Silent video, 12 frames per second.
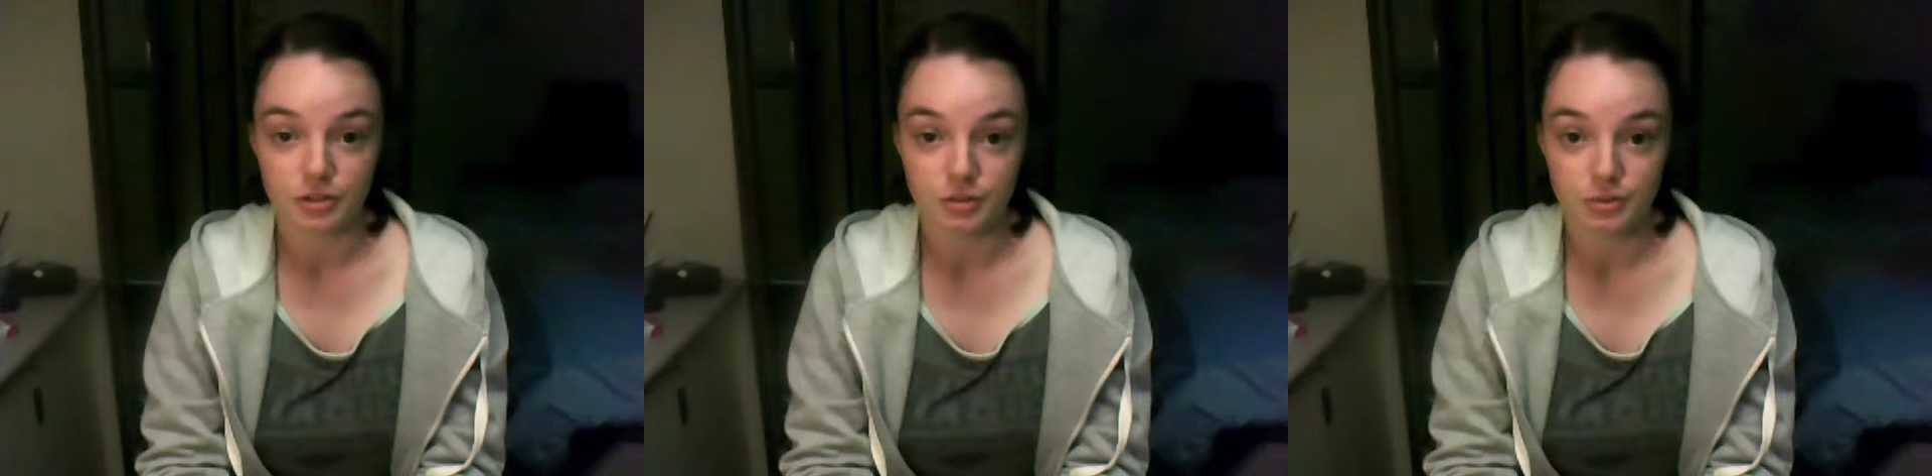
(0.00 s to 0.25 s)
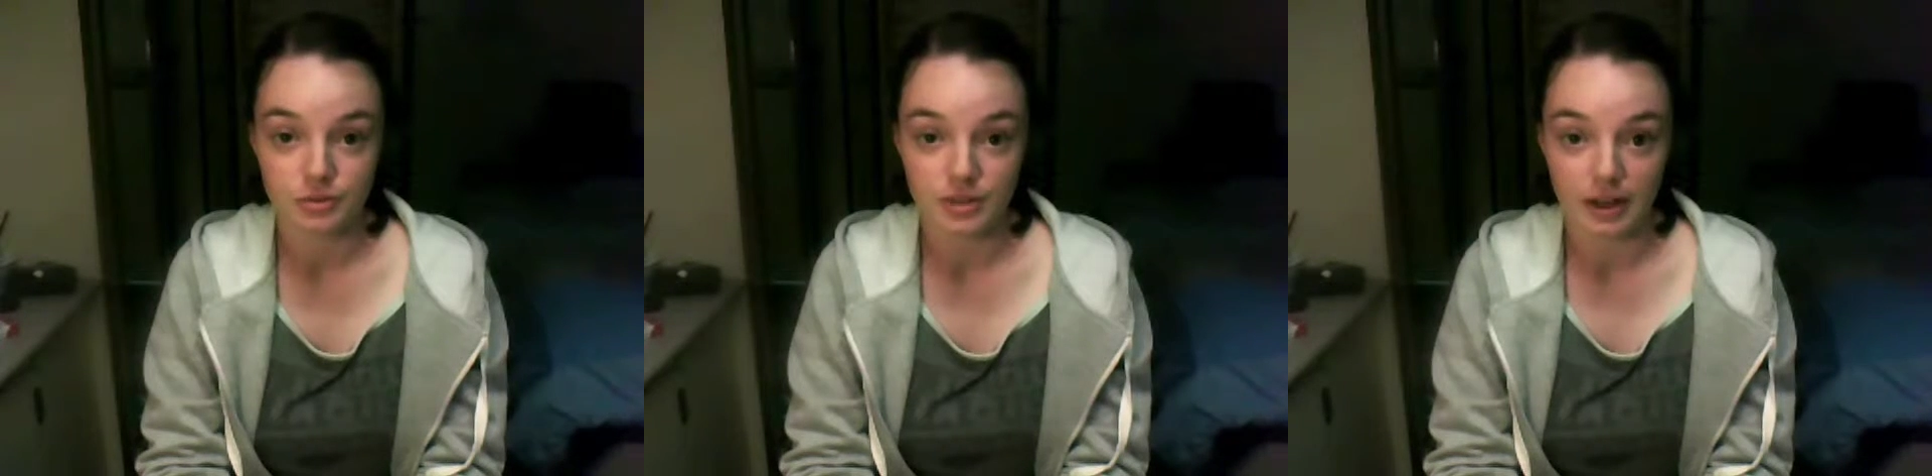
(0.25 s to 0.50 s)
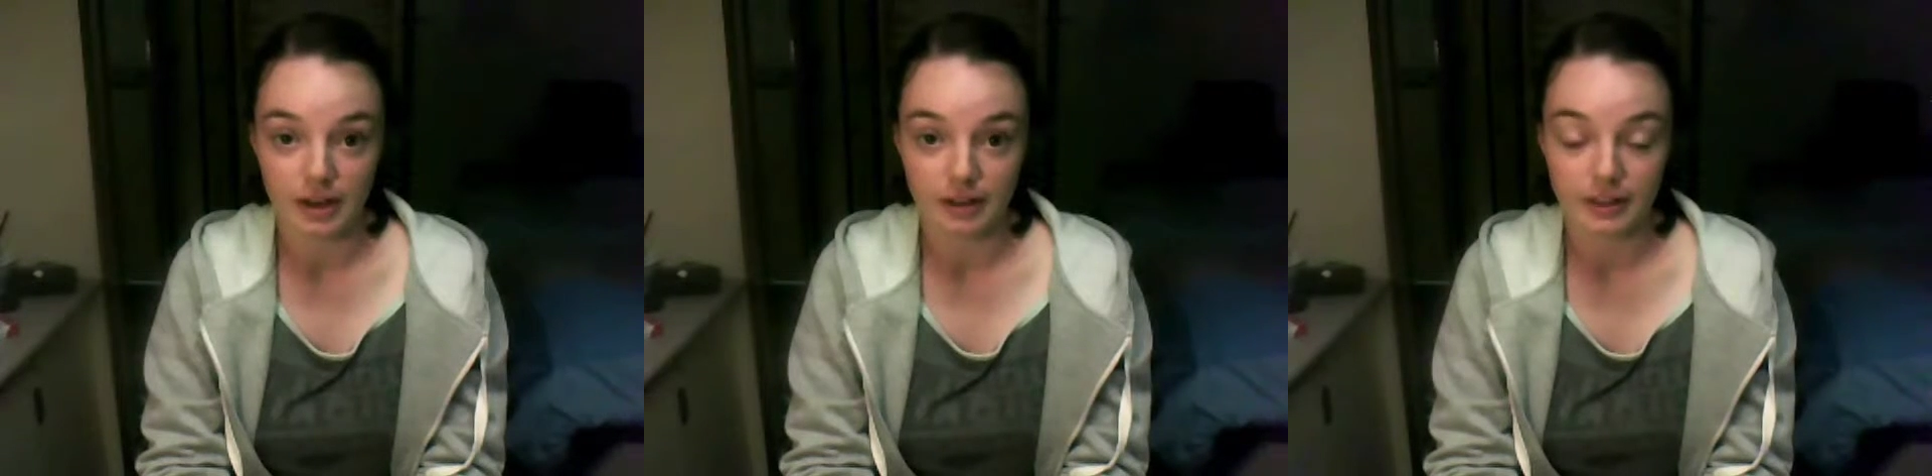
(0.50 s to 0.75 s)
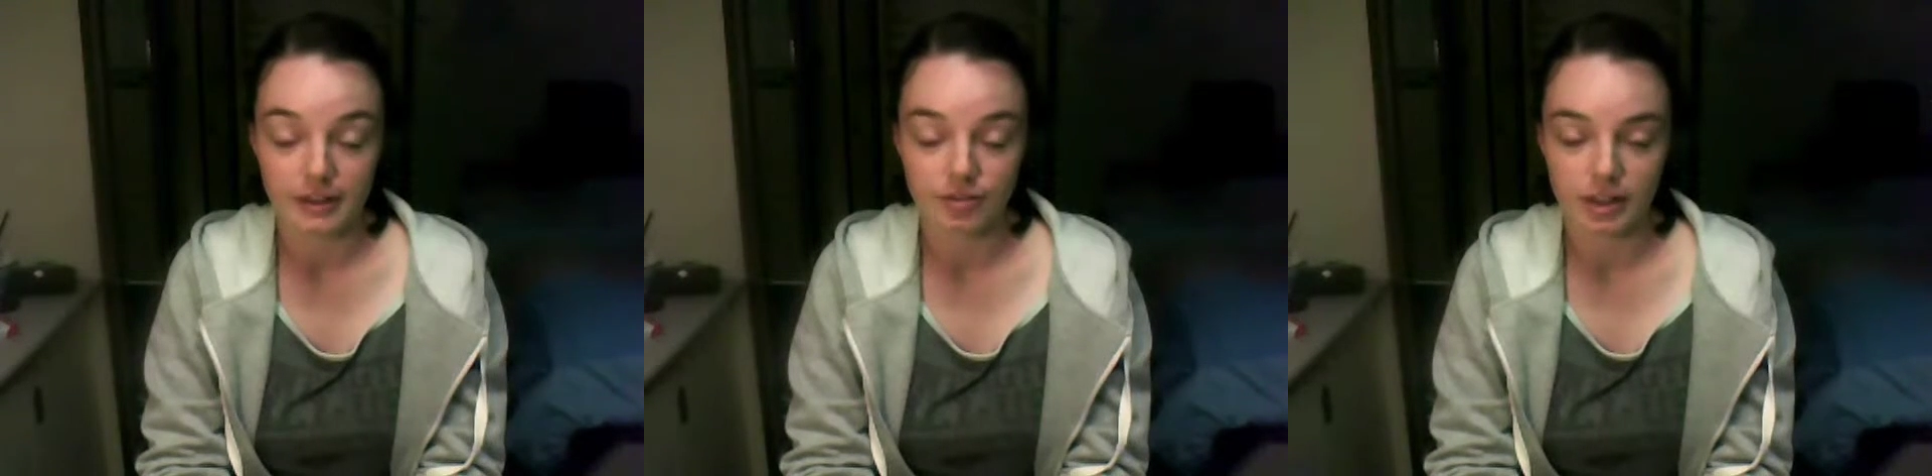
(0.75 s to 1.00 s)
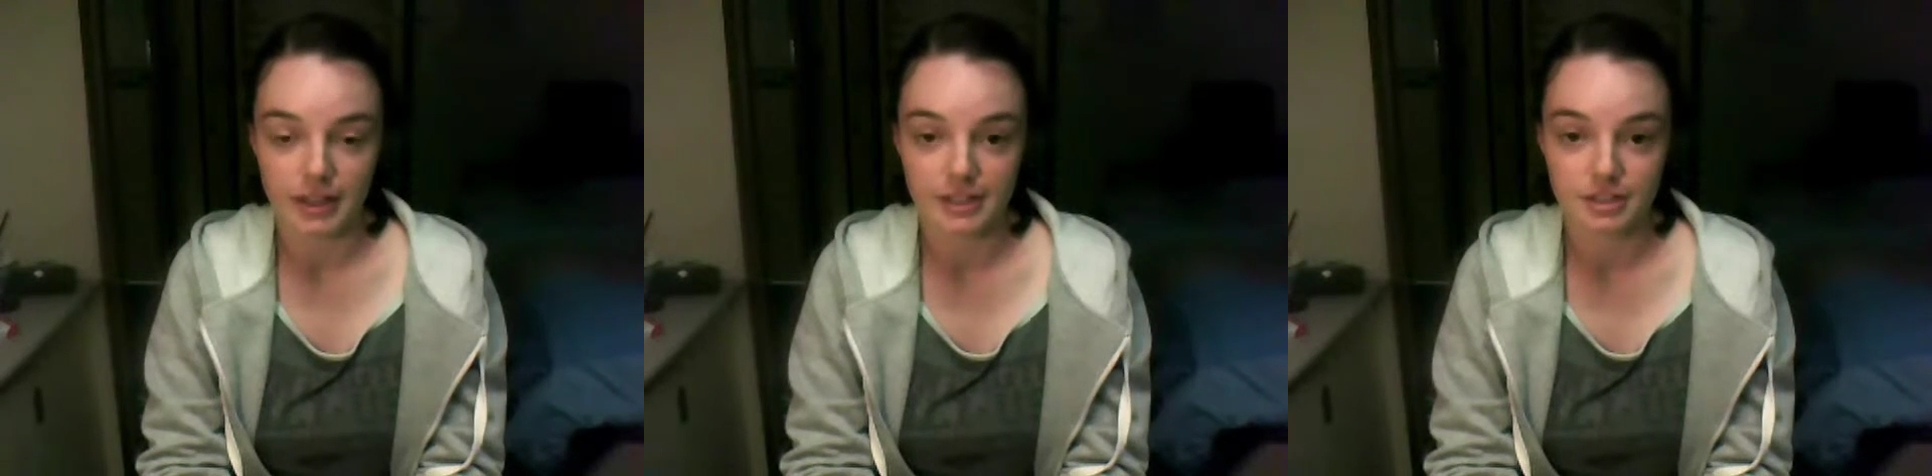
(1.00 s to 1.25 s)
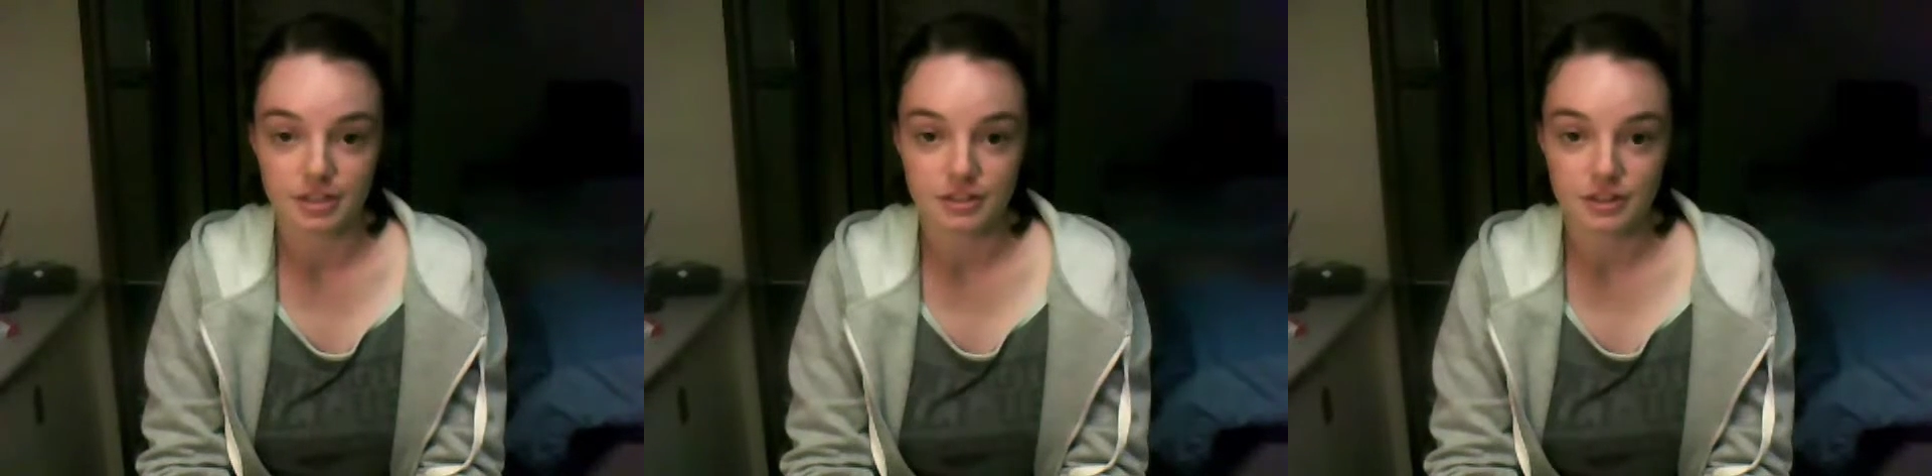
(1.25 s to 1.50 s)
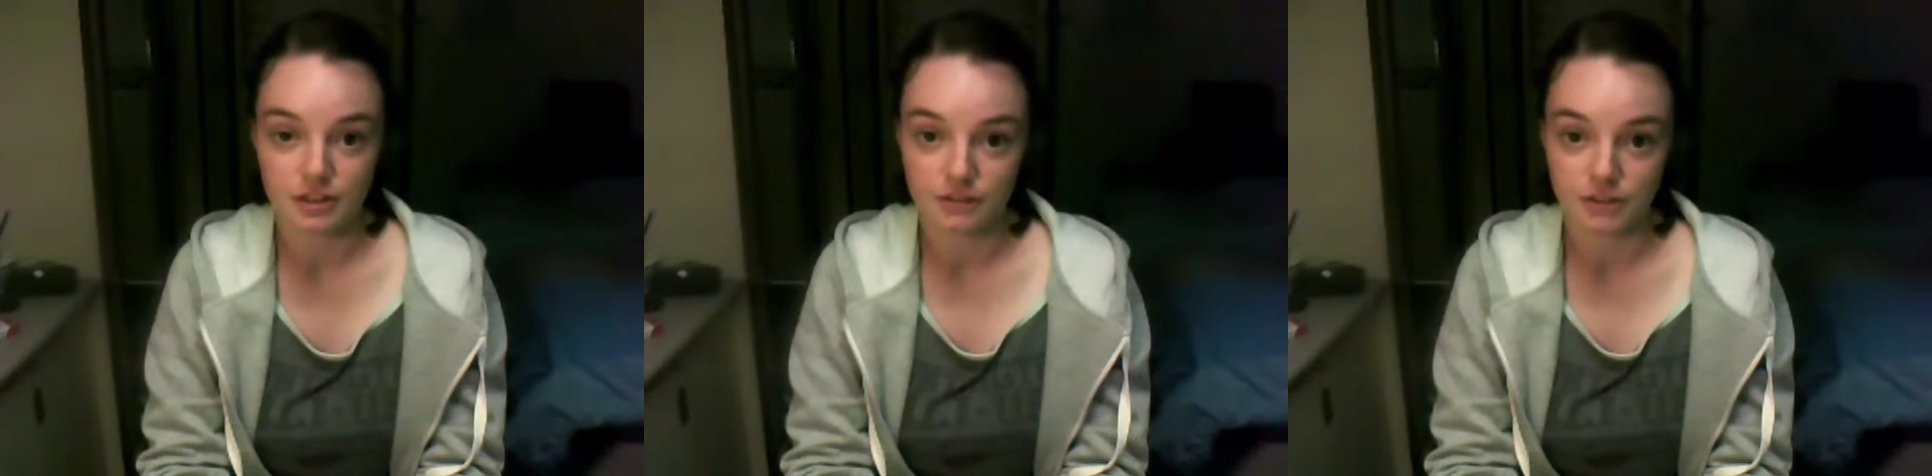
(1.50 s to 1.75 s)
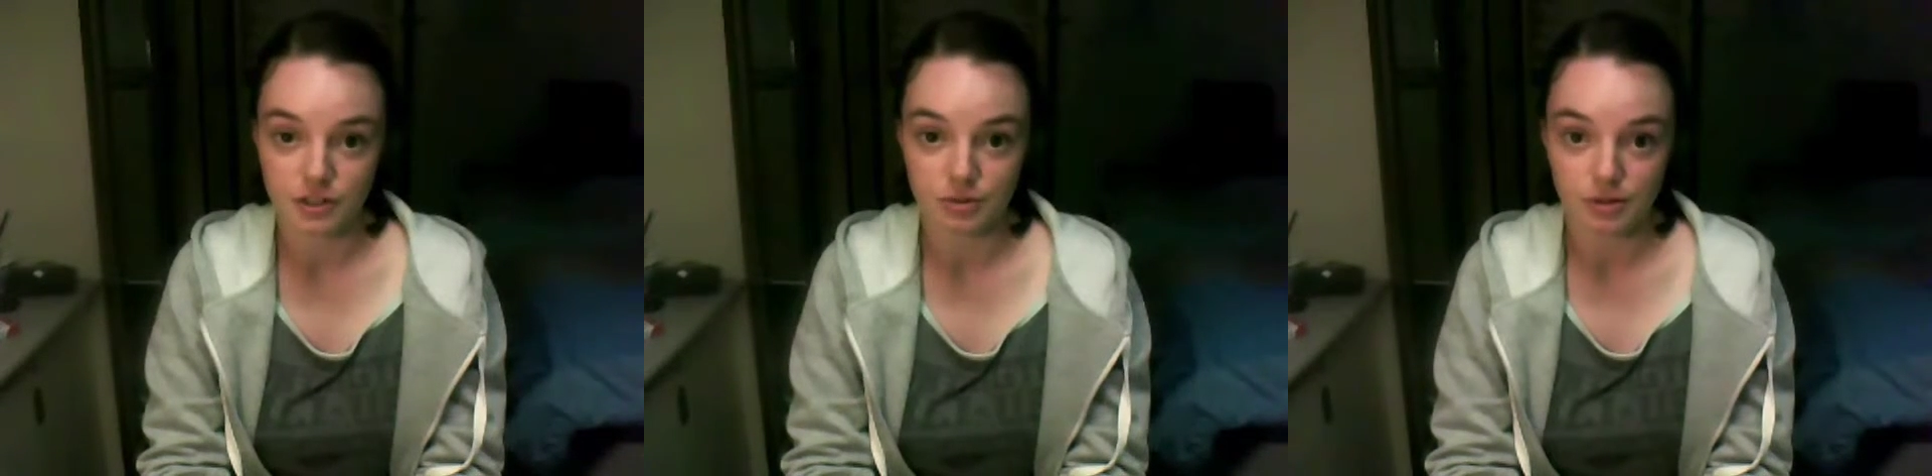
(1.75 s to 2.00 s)
cool tile in relation to the
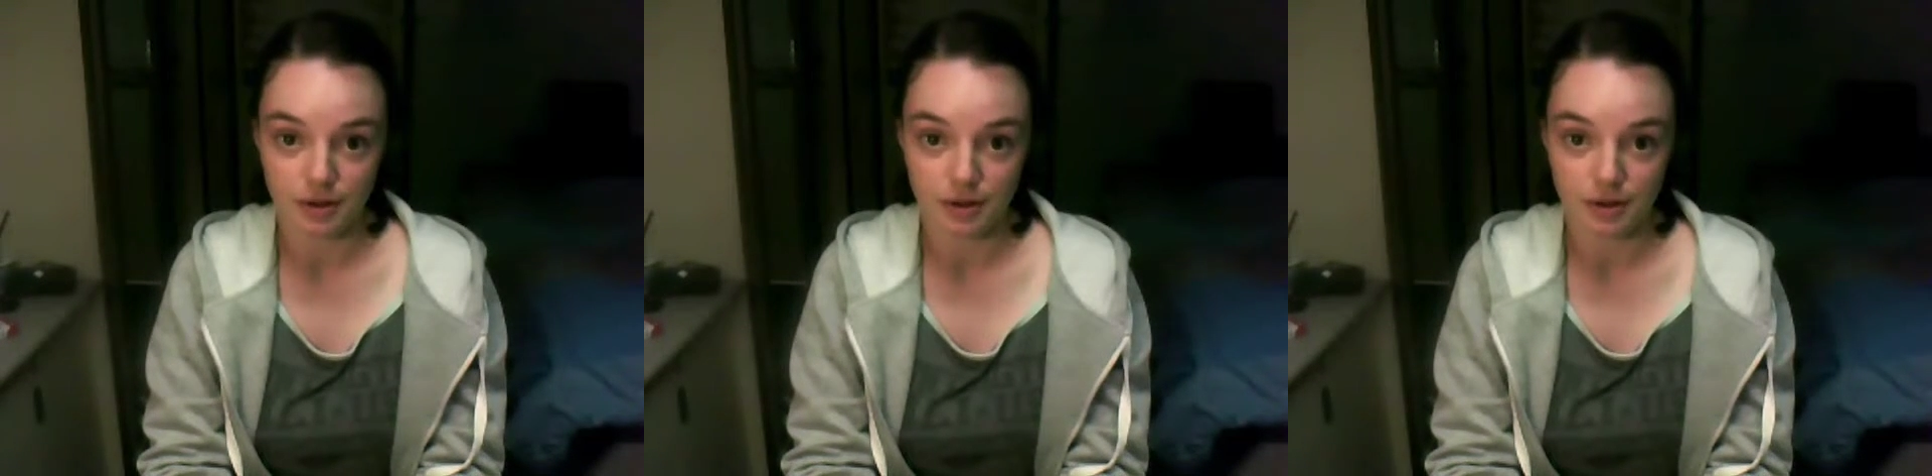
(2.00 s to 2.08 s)
visual